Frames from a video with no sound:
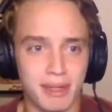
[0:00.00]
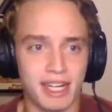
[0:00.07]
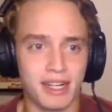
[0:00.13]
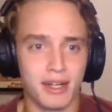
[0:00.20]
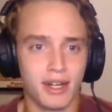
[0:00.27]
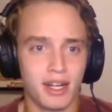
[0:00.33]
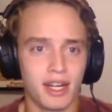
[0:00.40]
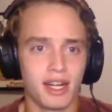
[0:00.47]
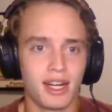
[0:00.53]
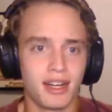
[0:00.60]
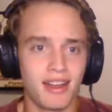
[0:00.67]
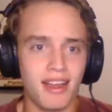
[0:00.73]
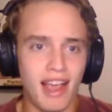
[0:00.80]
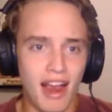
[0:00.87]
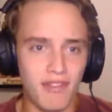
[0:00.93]
about?
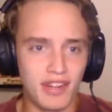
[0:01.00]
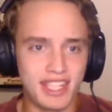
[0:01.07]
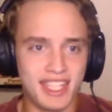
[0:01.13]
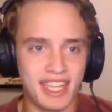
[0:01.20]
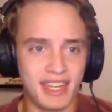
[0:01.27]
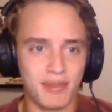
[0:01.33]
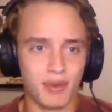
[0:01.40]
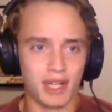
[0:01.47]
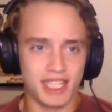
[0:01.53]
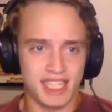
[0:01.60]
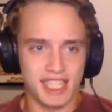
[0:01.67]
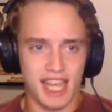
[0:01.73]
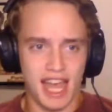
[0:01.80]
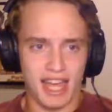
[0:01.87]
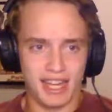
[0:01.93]
Every team wants
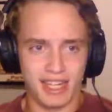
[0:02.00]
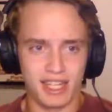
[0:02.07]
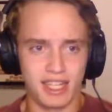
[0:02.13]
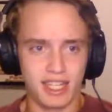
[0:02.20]
that.